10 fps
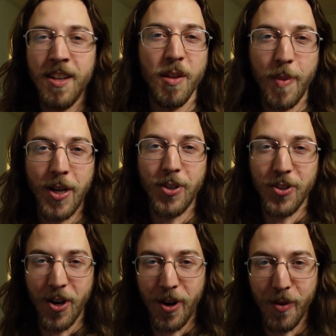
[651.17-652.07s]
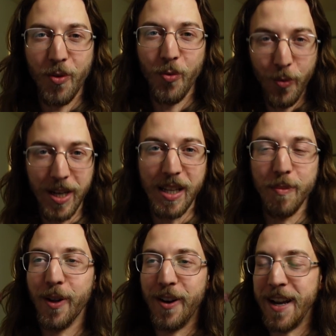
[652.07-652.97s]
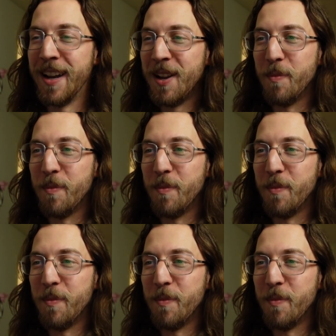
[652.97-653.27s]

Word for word: The pictures are really blurry,